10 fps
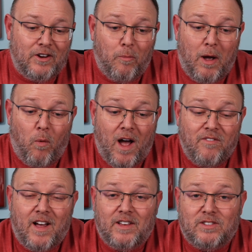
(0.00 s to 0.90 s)
You know, my
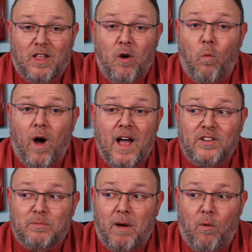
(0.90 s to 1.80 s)
Wi-Fi is slow. Why
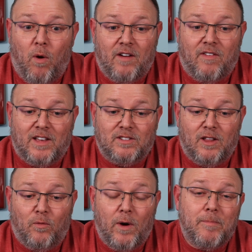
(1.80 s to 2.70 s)
is my Wi-Fi
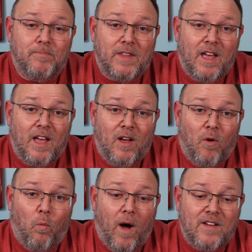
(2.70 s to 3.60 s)
slow? Well,
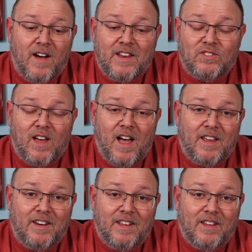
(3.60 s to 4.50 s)
Wi-Fi
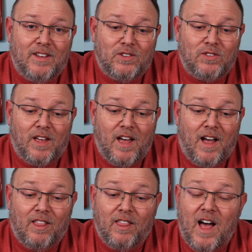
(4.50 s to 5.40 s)
design is
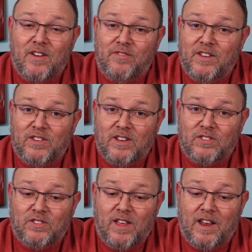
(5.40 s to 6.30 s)
a lot of
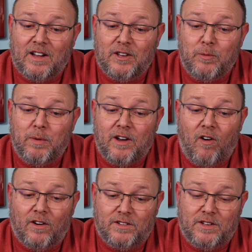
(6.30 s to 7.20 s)
physics and a little bit of
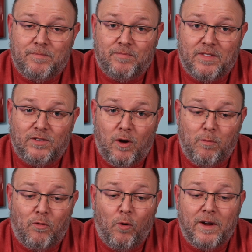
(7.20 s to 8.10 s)
art so,
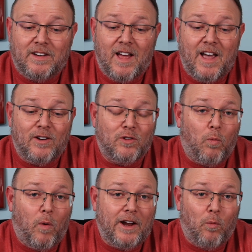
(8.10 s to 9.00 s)
before we can
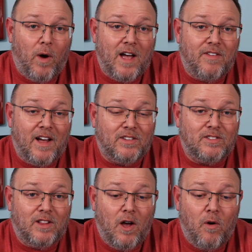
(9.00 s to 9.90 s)
diagnose why your Wi Fi is
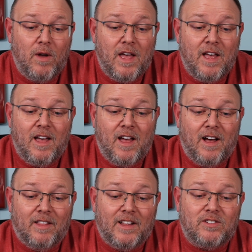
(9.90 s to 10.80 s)
slow,
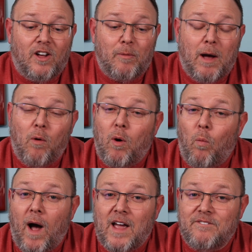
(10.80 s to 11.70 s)
uh, let's talk about what
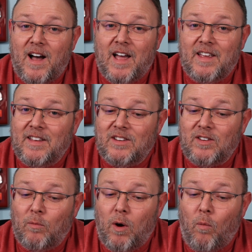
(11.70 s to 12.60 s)
Wi Fi
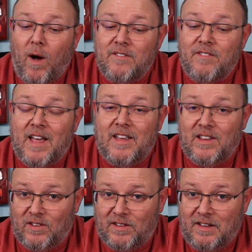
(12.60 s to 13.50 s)
is and what Wi Fi
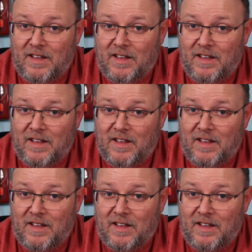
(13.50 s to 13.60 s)
isn't.